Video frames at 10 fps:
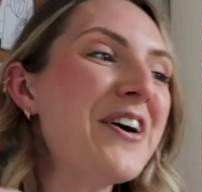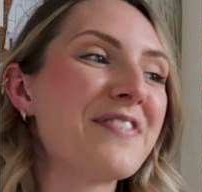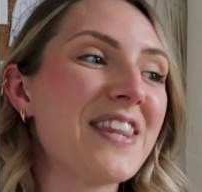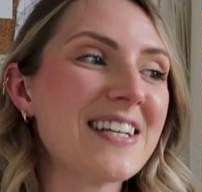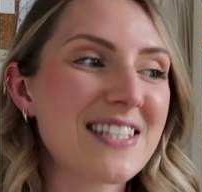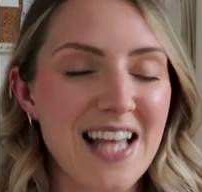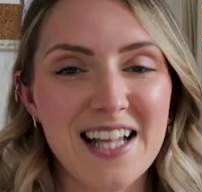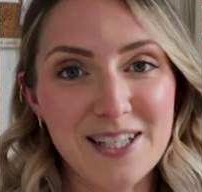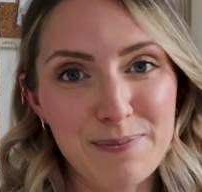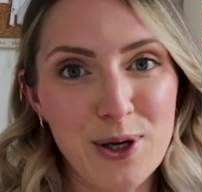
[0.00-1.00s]
for the
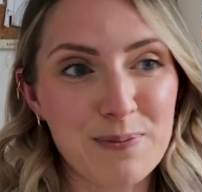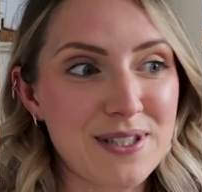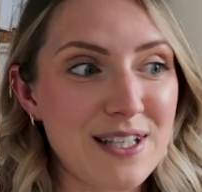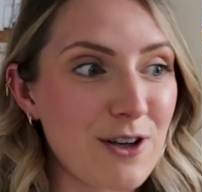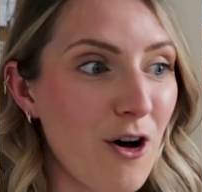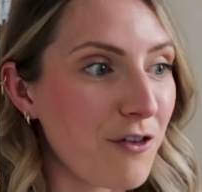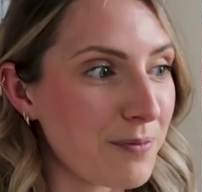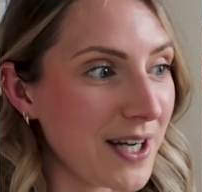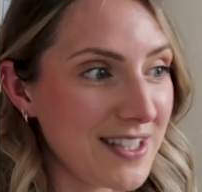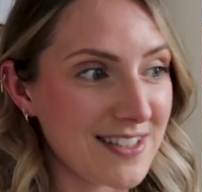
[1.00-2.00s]
aesthetic purposes of
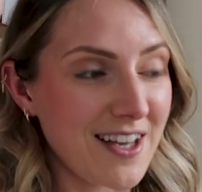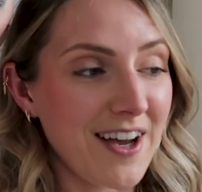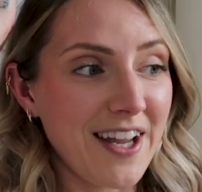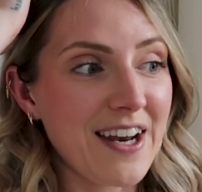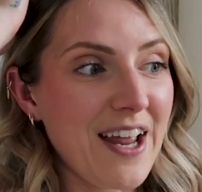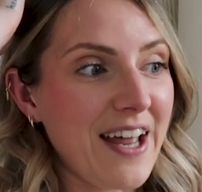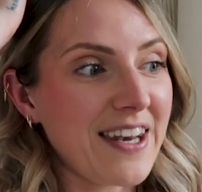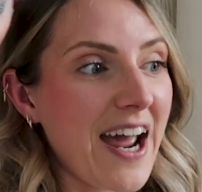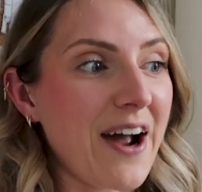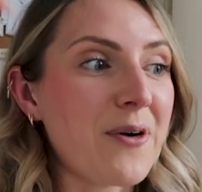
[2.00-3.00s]
my design.
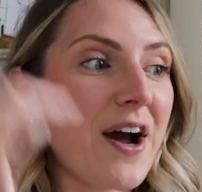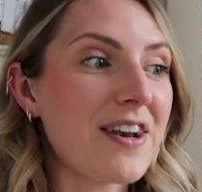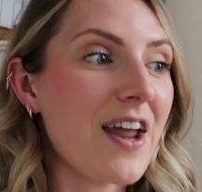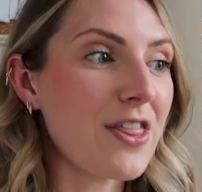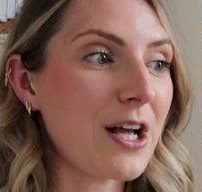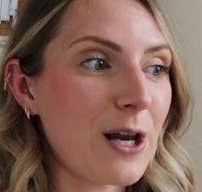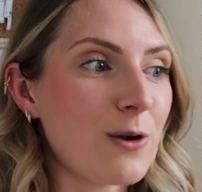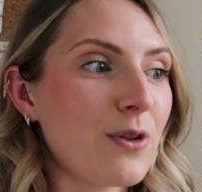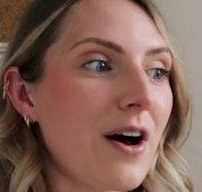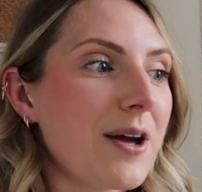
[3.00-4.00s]
Now, another
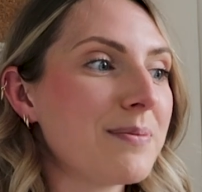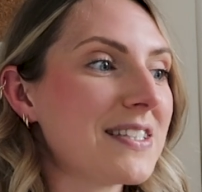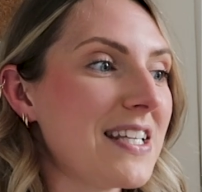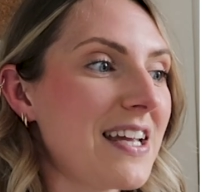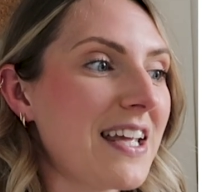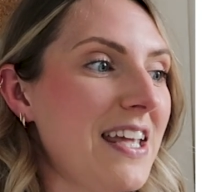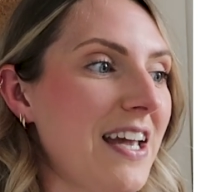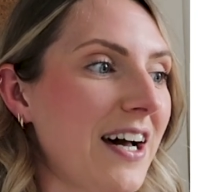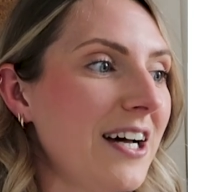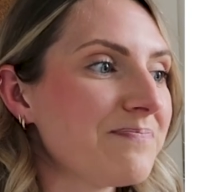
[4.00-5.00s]
clue that I'm seeing
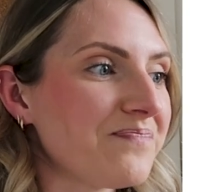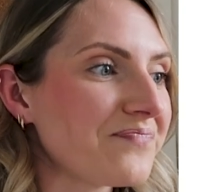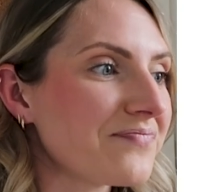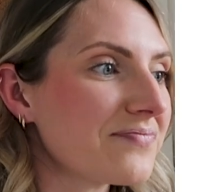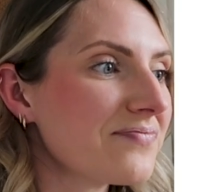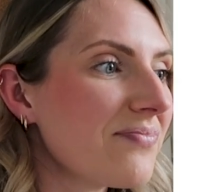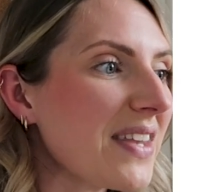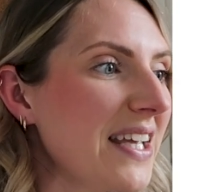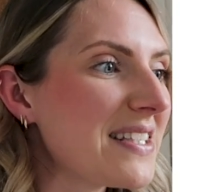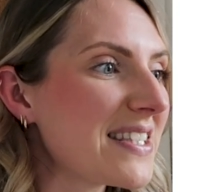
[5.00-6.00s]
here
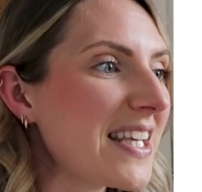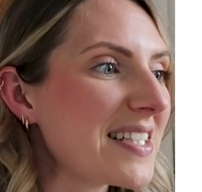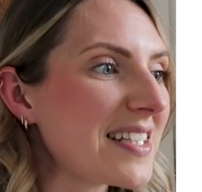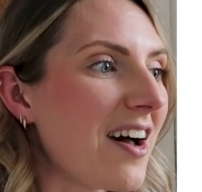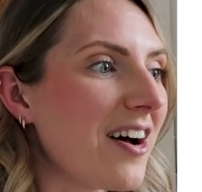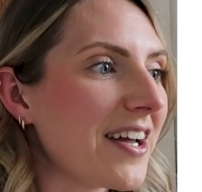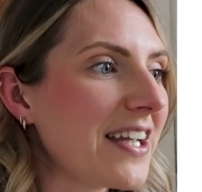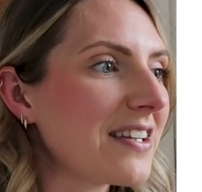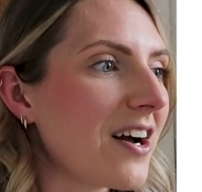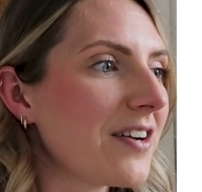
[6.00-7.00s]
is this
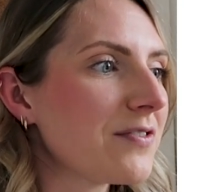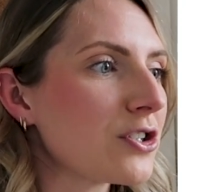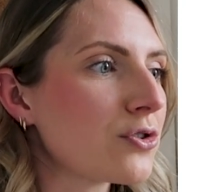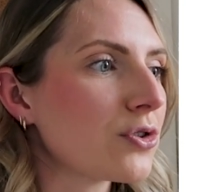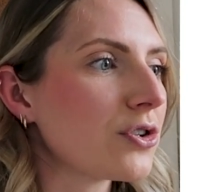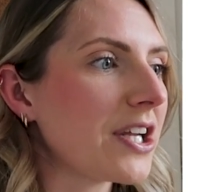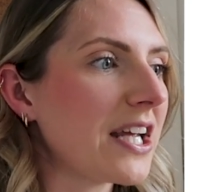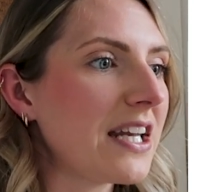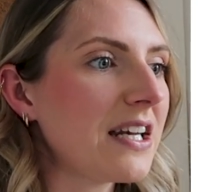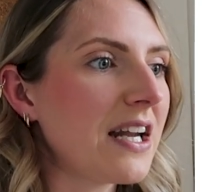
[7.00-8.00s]
line that I've just drawn
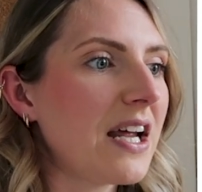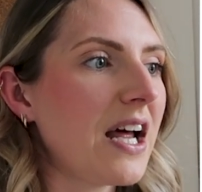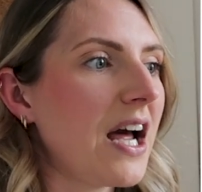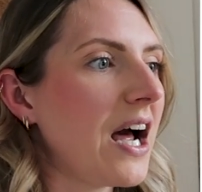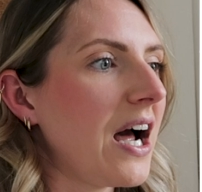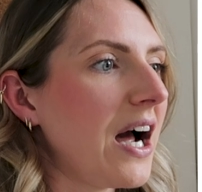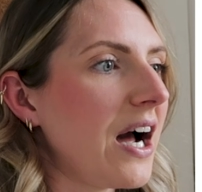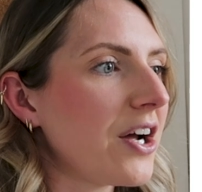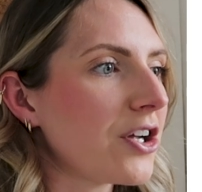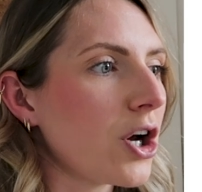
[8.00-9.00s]
in
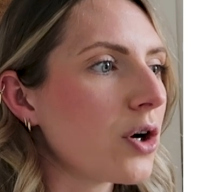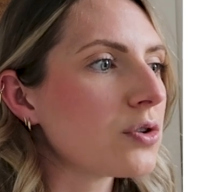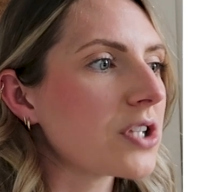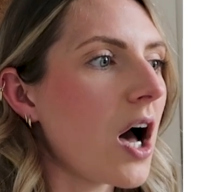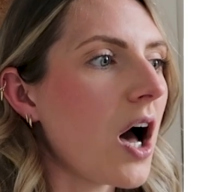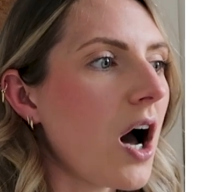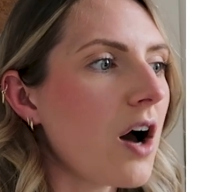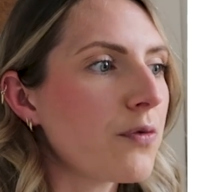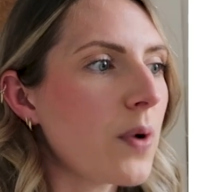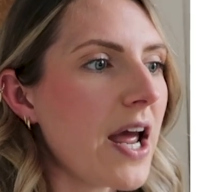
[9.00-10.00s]
goes
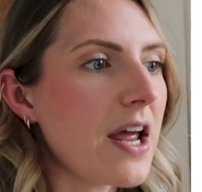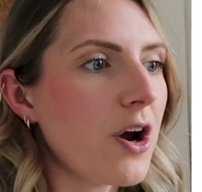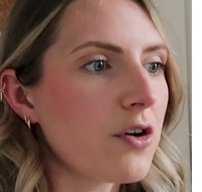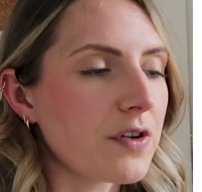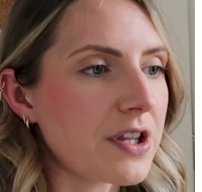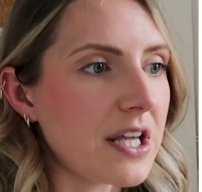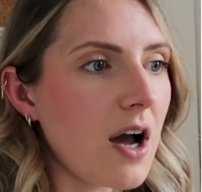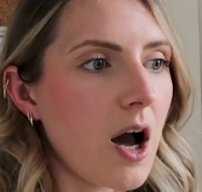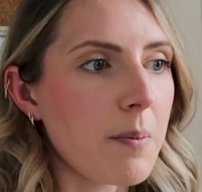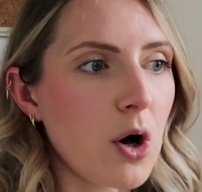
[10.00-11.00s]
halfway over the
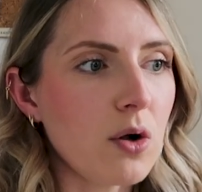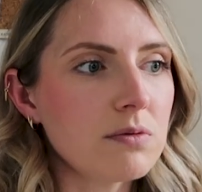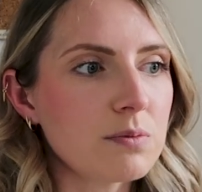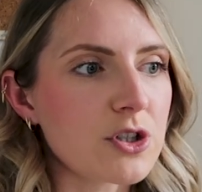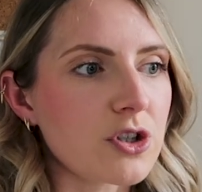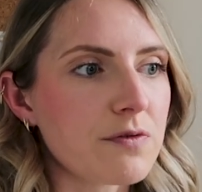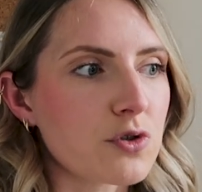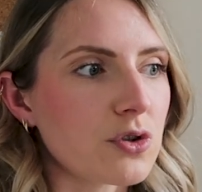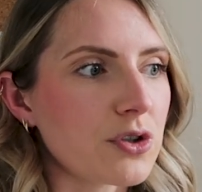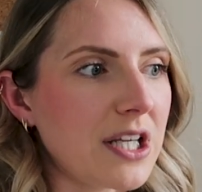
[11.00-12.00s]
armhole, which I've
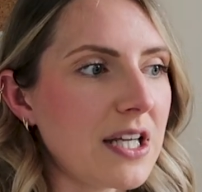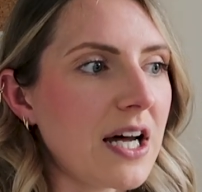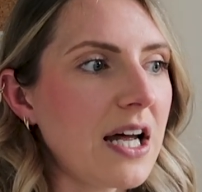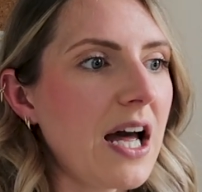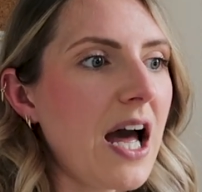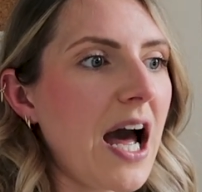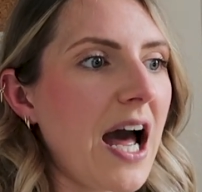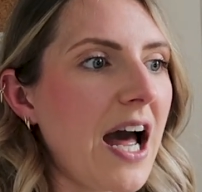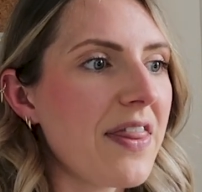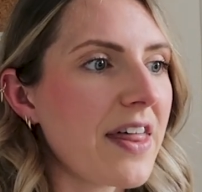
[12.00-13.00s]
drawn here,
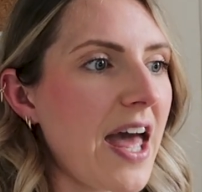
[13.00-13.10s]
and